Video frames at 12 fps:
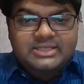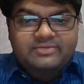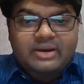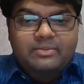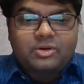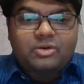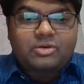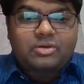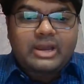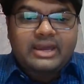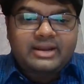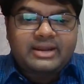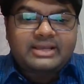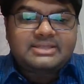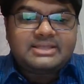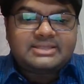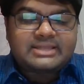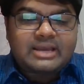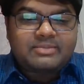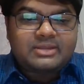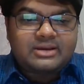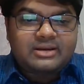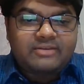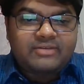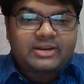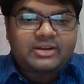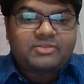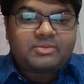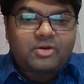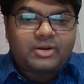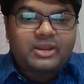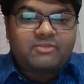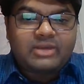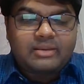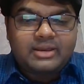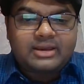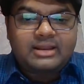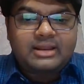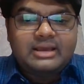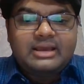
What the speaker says: Pharmacokinetics describe the effect of the body of chemical.